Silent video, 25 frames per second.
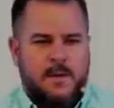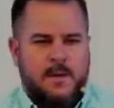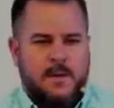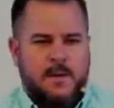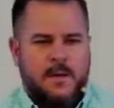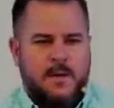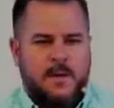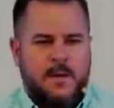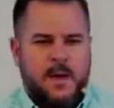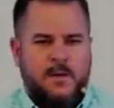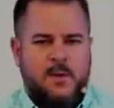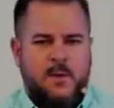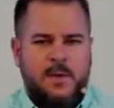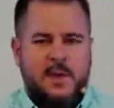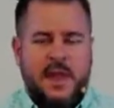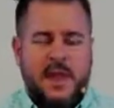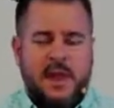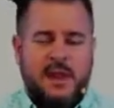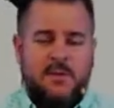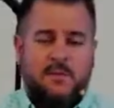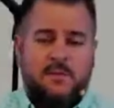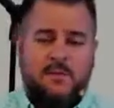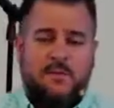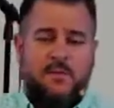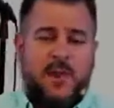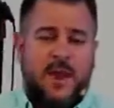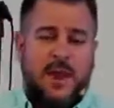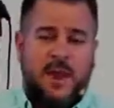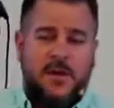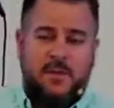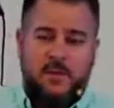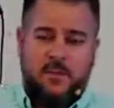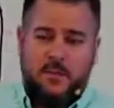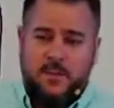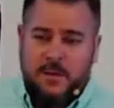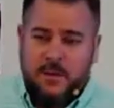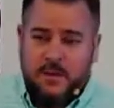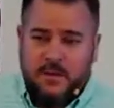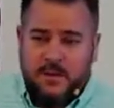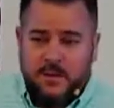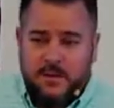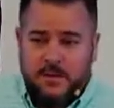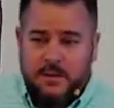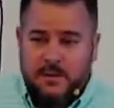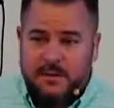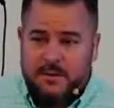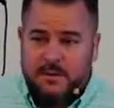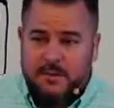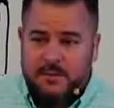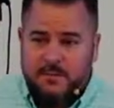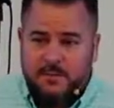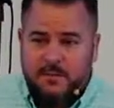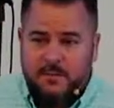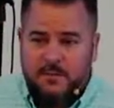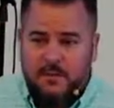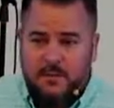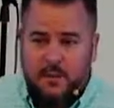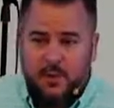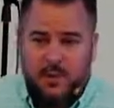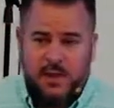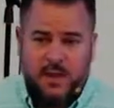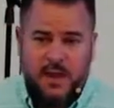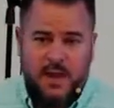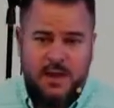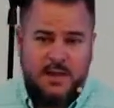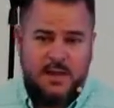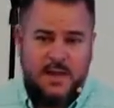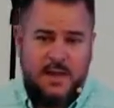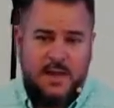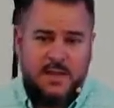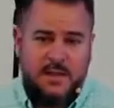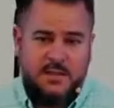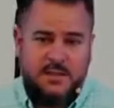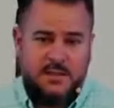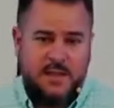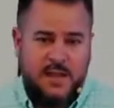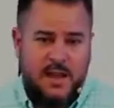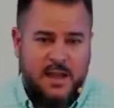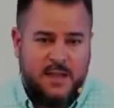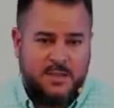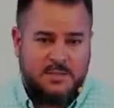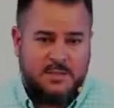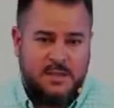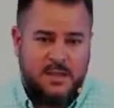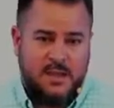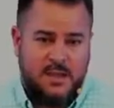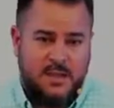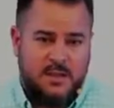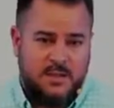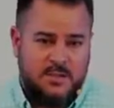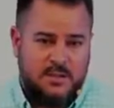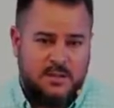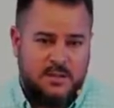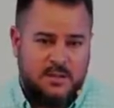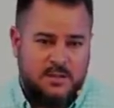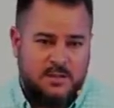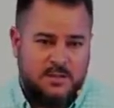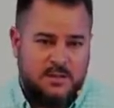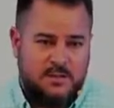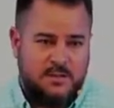I mean, we can't even fathom 49 days in isolation.